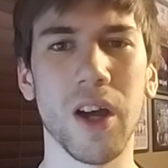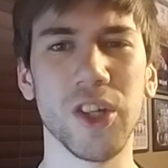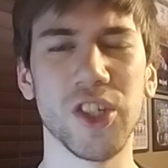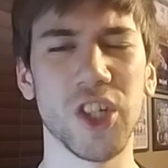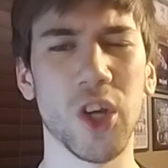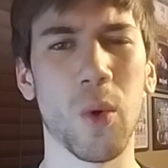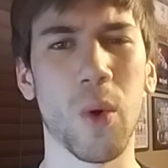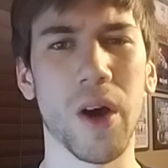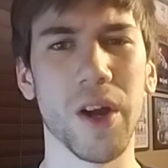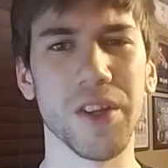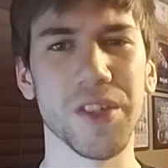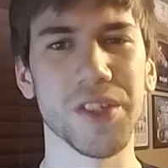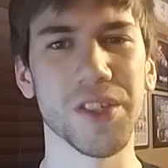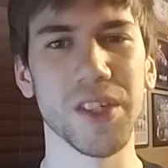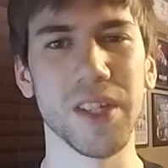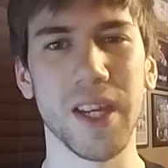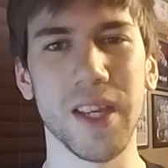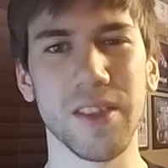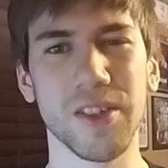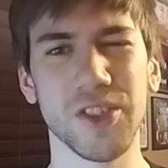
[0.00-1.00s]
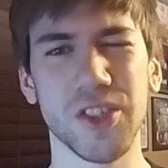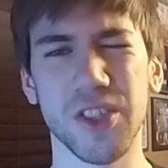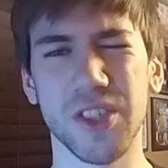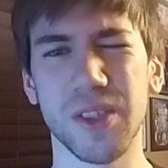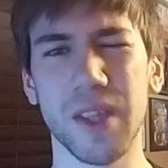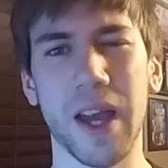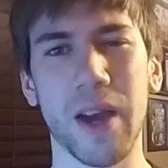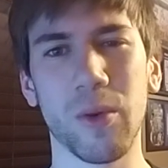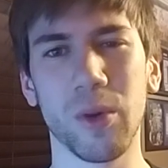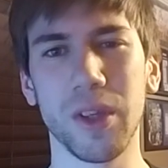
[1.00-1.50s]
show, honestly, and there's
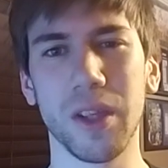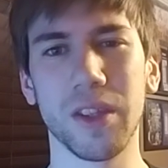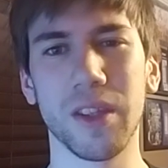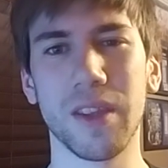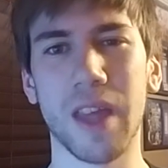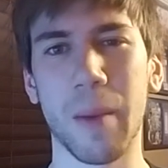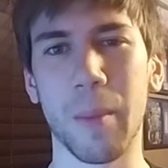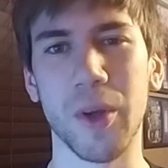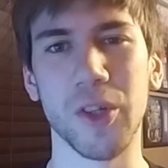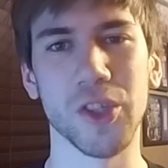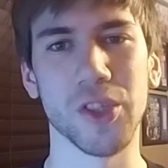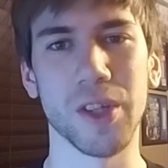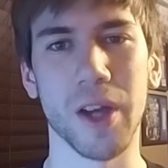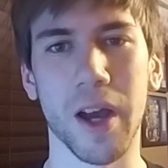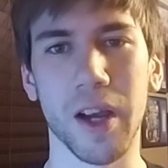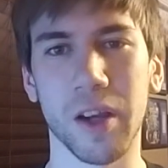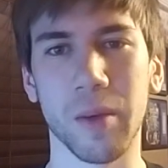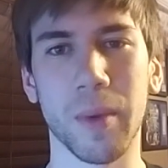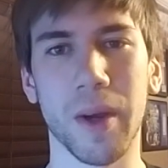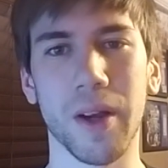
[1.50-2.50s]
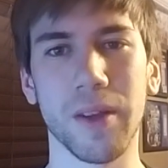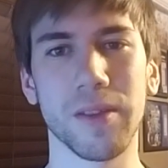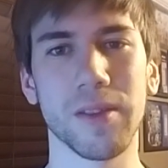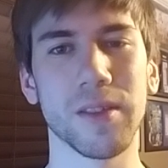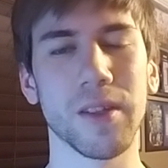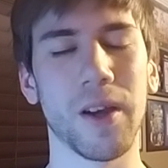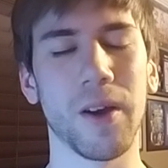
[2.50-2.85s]
just not really that much to talk about.